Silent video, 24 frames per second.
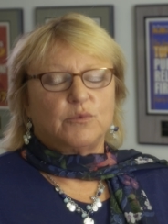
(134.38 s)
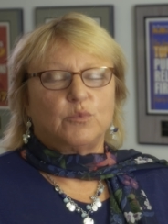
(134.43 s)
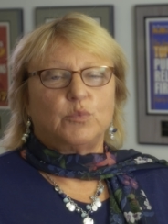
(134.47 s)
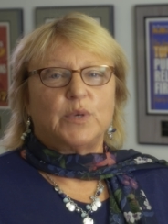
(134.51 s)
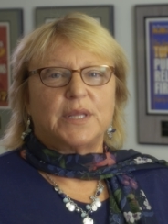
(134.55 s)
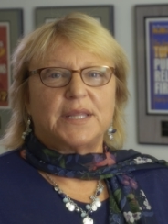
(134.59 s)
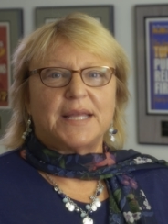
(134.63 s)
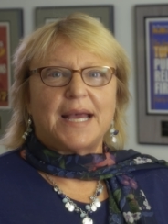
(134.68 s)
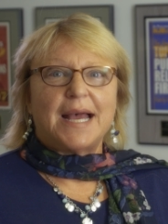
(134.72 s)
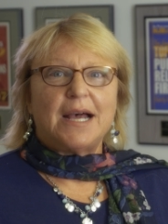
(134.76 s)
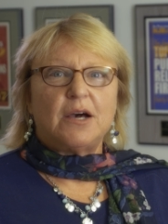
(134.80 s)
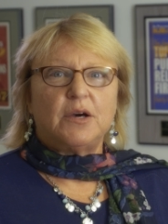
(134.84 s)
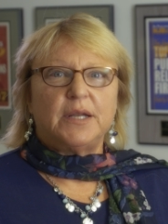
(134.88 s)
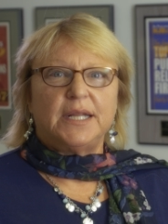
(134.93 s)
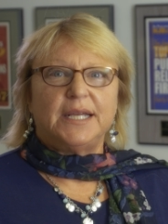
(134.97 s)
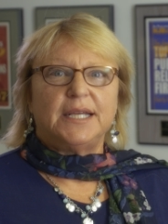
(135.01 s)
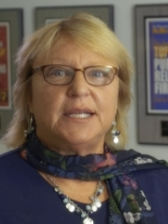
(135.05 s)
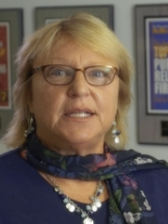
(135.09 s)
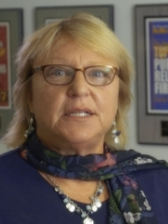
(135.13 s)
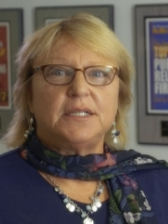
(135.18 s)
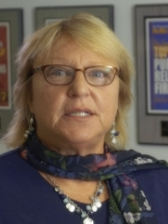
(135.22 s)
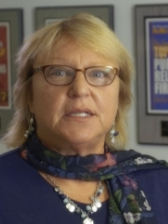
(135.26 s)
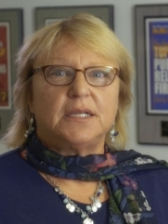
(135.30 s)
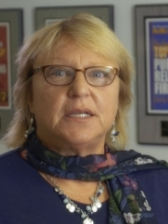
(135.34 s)
Without
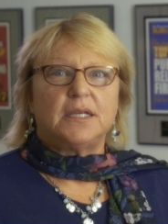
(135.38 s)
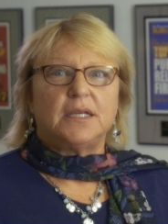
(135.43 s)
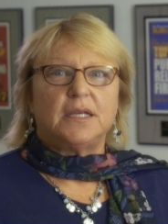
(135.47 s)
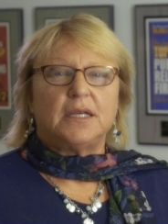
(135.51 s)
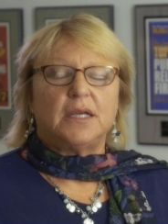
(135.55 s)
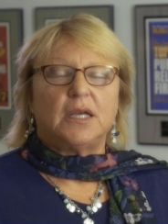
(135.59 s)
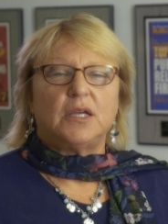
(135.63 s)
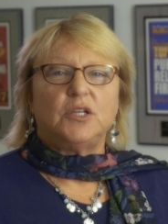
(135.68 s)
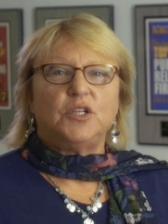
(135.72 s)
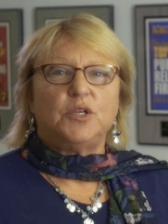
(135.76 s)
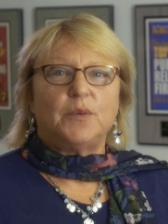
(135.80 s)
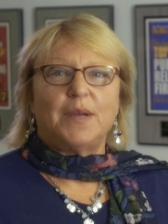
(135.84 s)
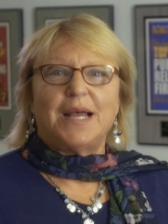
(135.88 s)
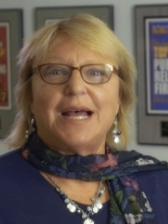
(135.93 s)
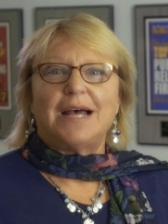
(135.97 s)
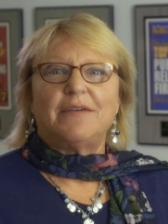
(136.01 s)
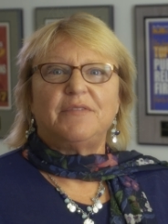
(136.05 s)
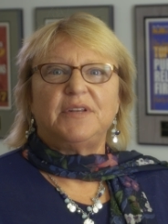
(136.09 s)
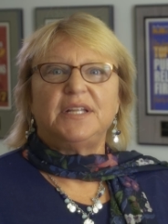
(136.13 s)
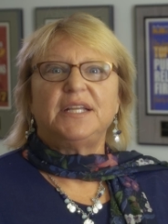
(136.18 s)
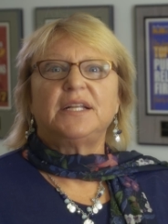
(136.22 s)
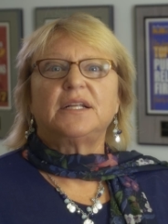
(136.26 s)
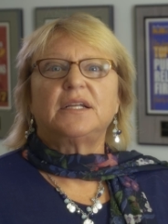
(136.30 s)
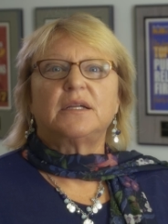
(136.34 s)
it, you
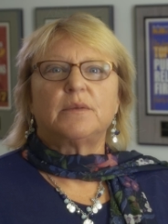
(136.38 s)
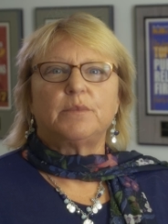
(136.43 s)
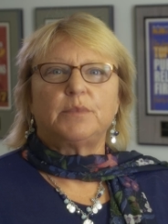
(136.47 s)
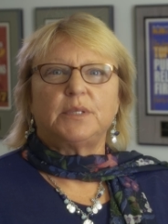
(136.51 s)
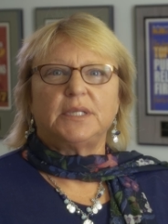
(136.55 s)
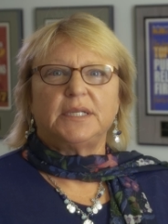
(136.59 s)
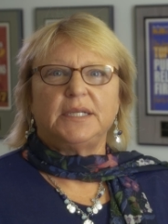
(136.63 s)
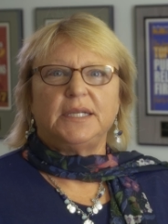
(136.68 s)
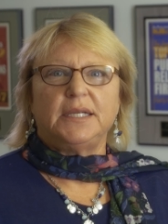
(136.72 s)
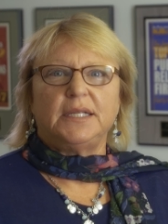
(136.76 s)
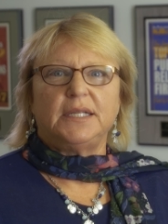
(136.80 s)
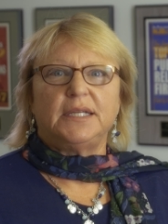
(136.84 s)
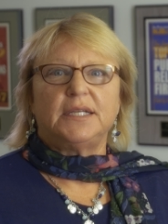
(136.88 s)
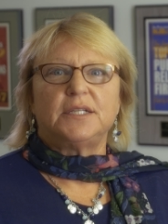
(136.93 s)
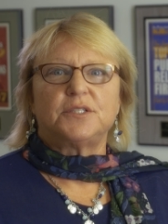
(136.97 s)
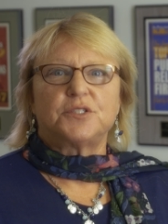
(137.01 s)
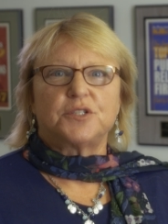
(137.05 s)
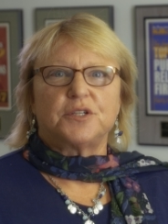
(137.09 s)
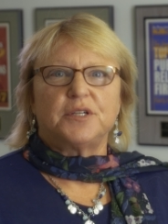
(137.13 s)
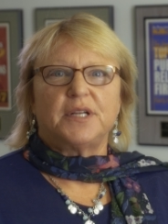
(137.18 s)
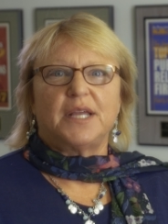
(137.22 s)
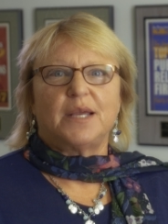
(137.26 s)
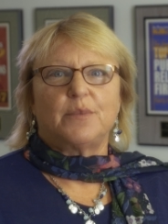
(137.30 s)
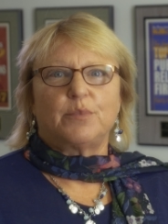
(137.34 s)
have an incomplete
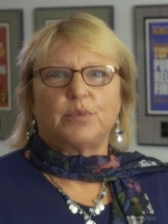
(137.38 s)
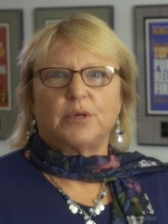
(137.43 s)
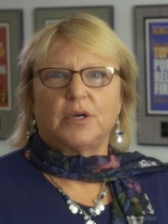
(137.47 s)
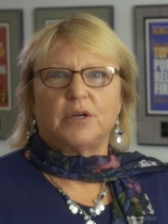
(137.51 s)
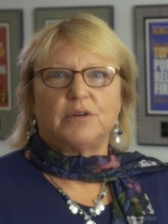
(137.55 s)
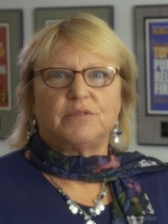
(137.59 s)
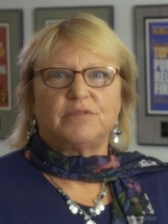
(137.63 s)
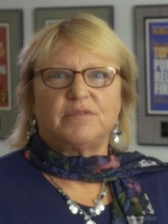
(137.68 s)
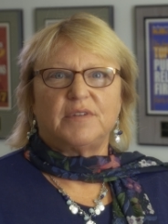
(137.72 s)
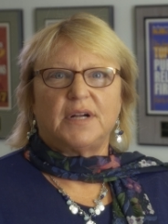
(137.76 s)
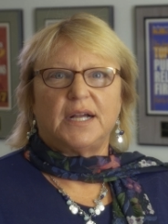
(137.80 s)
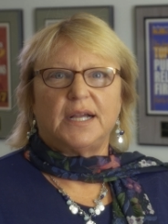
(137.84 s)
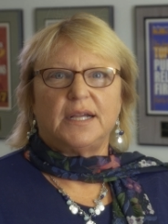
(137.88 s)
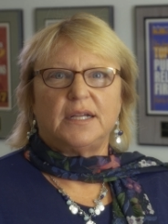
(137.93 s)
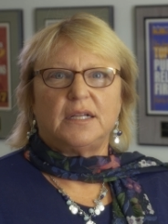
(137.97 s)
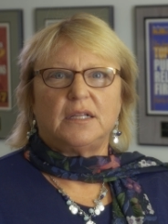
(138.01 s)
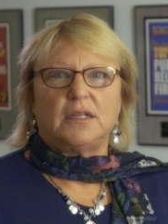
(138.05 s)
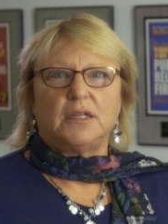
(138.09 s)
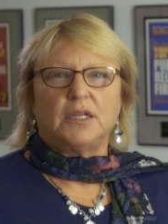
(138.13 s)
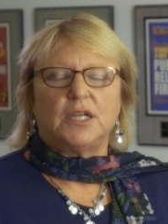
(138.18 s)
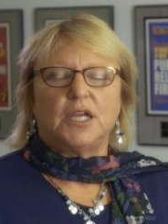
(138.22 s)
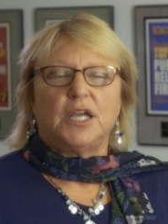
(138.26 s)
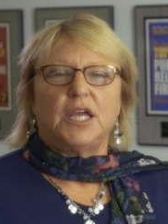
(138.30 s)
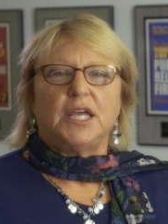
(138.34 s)
internet
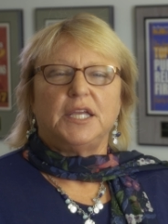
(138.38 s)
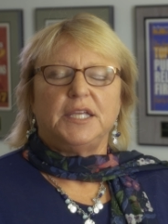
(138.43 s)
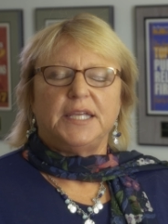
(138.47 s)
profile.